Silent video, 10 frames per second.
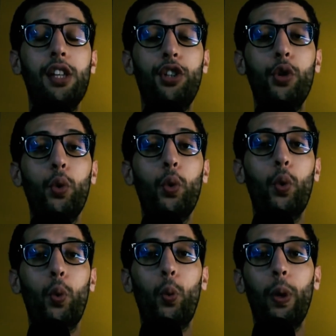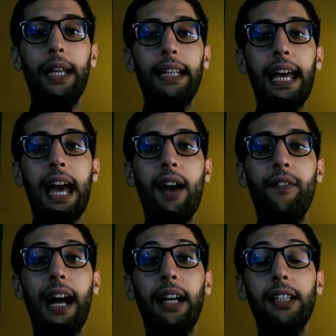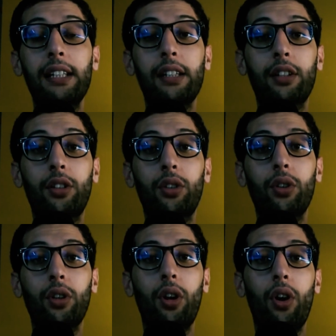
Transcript: you will have a clear goal